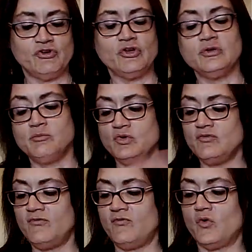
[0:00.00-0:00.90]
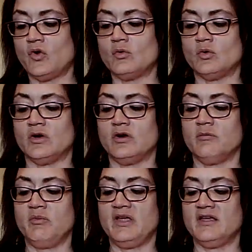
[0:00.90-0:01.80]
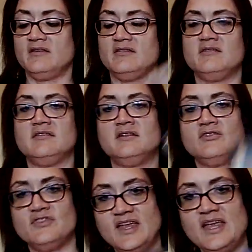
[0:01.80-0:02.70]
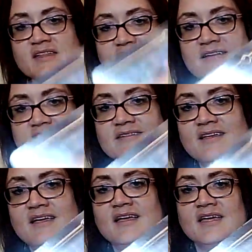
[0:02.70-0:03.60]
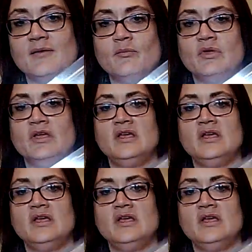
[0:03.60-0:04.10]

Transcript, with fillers: you're gonna move forward because they're saying that it's time.